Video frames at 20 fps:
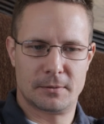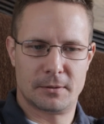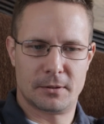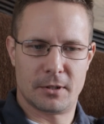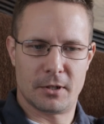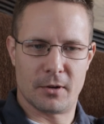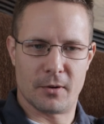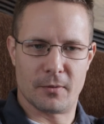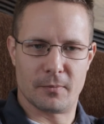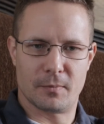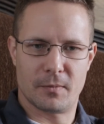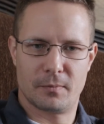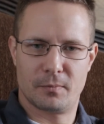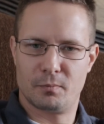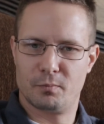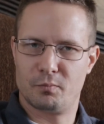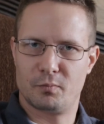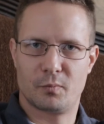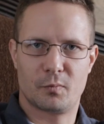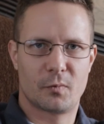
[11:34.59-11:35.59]
you know,
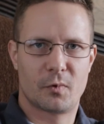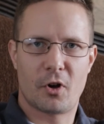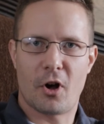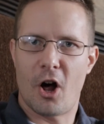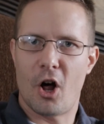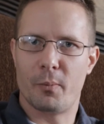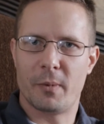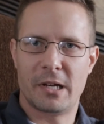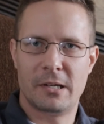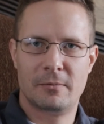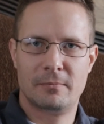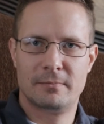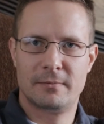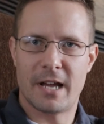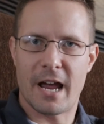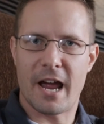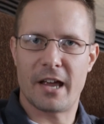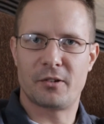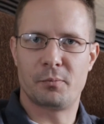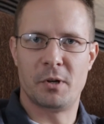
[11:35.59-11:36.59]
call me,
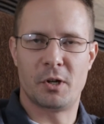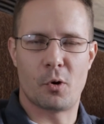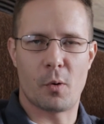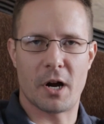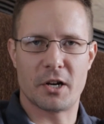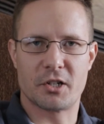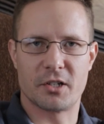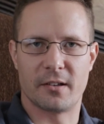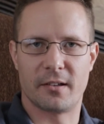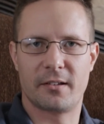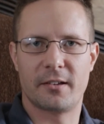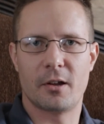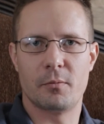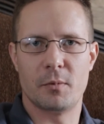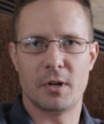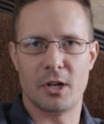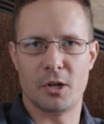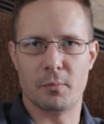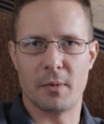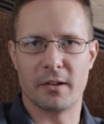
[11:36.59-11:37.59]
ask me questions, send
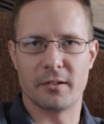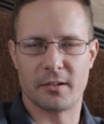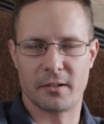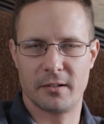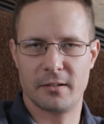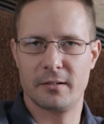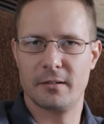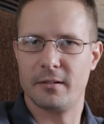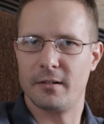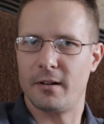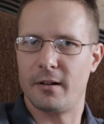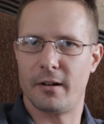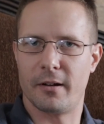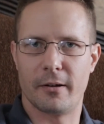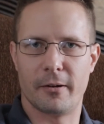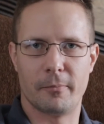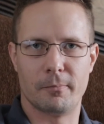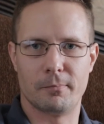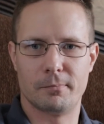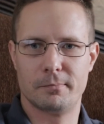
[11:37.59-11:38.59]
me emails.
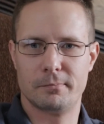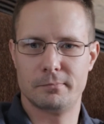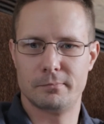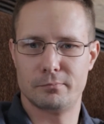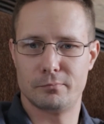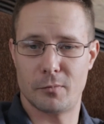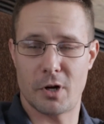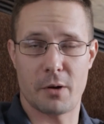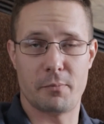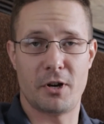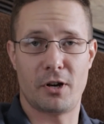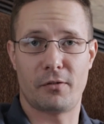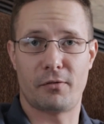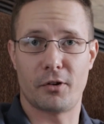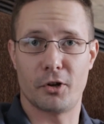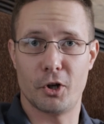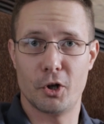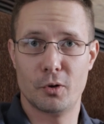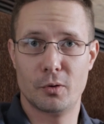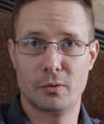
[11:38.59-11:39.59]
I'm here
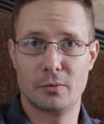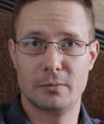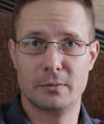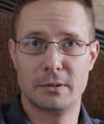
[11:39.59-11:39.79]
for you.